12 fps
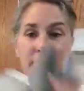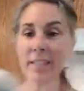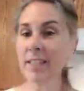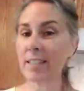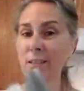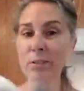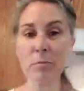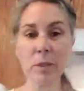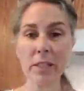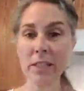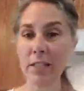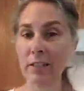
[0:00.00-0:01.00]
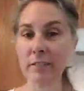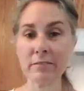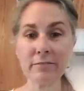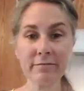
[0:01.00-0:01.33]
It's no big deal.